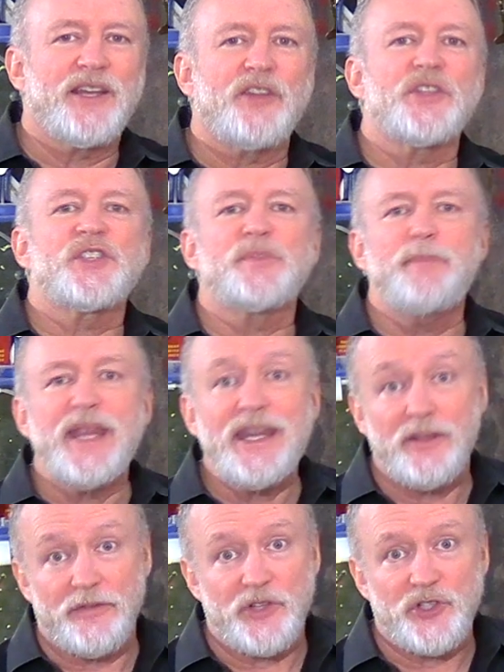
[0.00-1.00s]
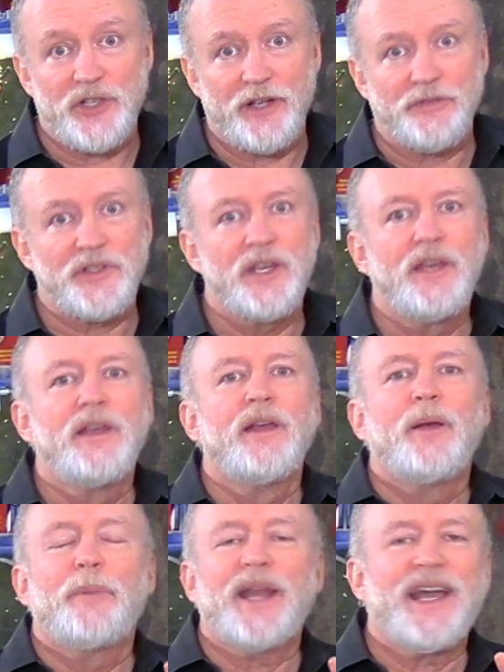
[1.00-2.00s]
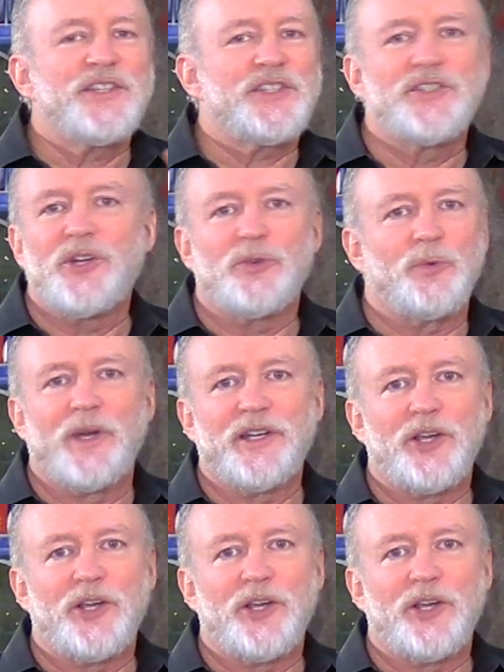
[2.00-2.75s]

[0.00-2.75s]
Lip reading: on the speed of the shift, but I just don't want